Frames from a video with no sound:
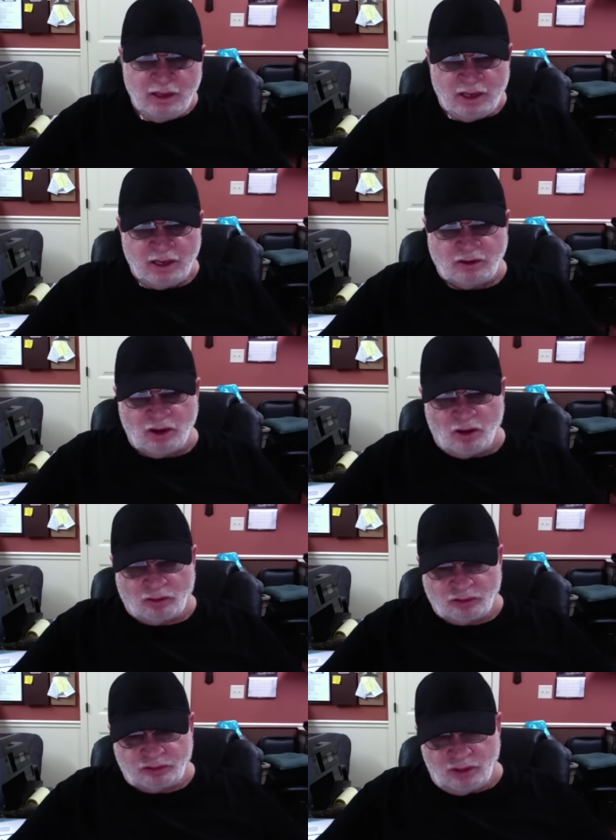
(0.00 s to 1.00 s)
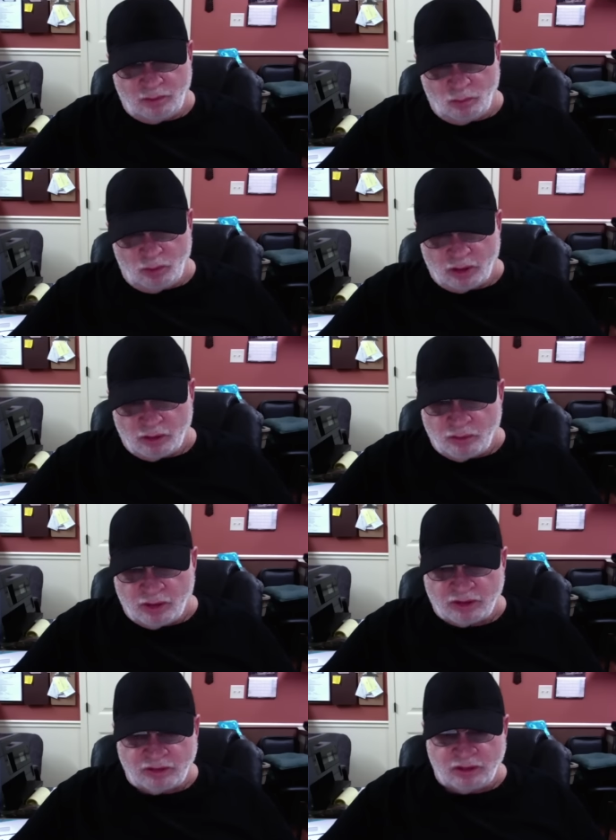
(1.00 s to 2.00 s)
and talk to someone in
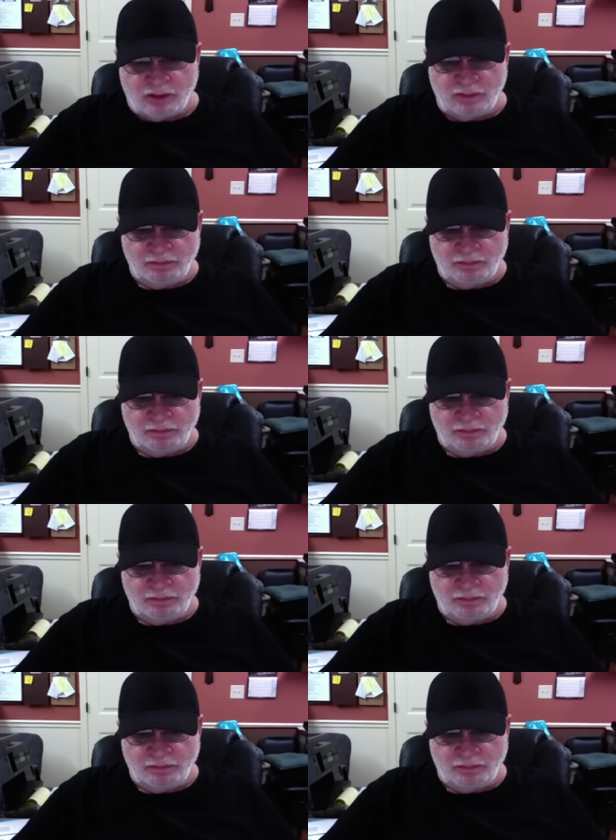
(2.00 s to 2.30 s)
Russia.